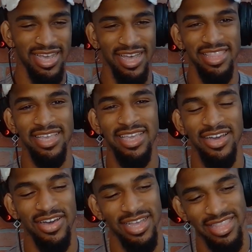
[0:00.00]
I like
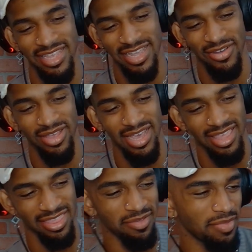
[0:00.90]
how he
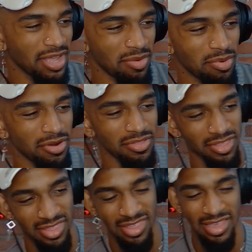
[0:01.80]
has them like a part of
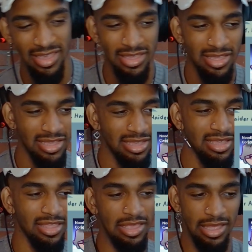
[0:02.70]
the skit,
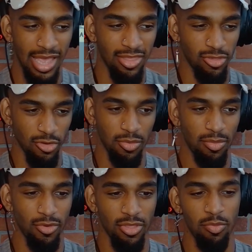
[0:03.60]
like at certain
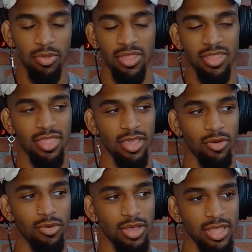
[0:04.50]
points, but
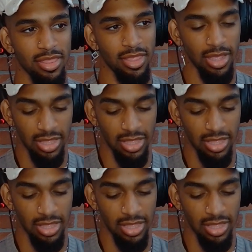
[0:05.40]
still it's like